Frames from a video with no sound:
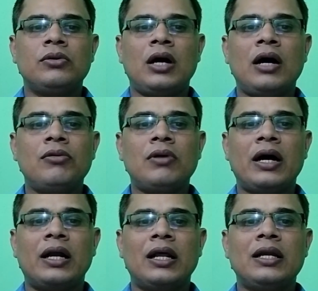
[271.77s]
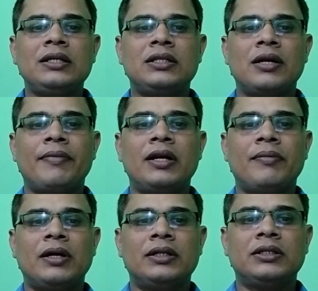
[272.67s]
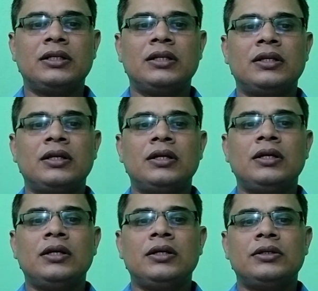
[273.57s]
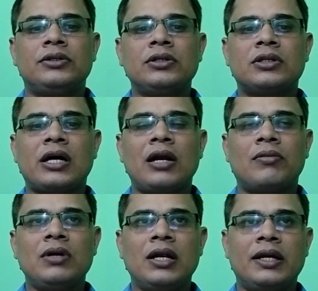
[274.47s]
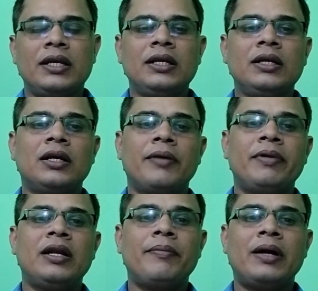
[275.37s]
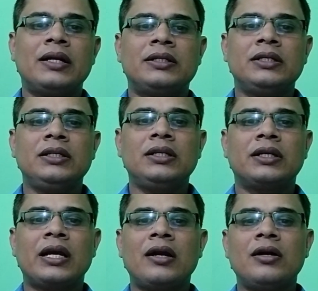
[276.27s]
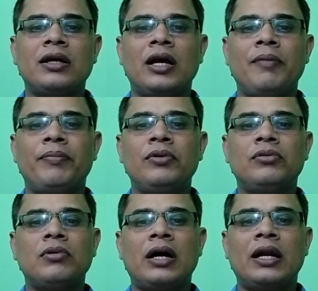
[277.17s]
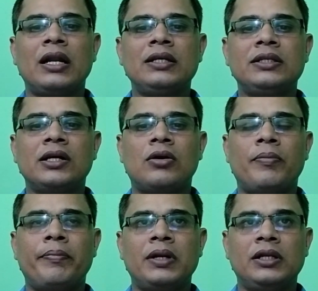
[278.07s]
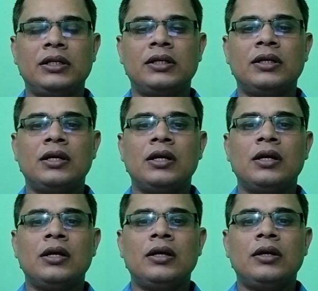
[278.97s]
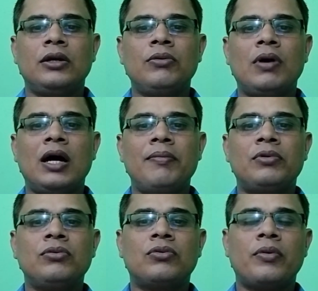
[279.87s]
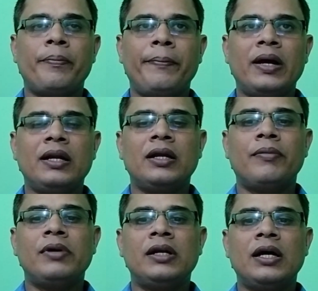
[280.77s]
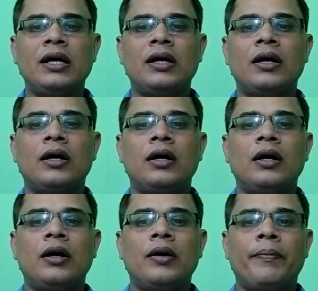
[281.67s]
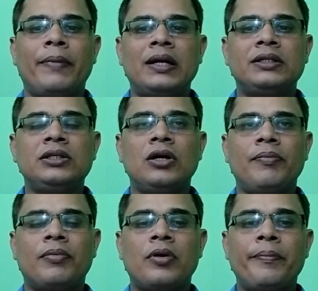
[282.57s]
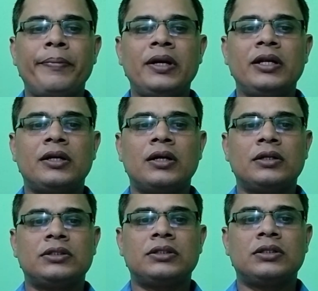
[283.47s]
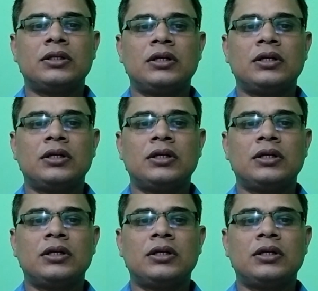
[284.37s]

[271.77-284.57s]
So how to analyze the EBITDA margin? Just calculating EBITDA margin cannot help you to analyze a company. You have to compare EBITDA margin of competitors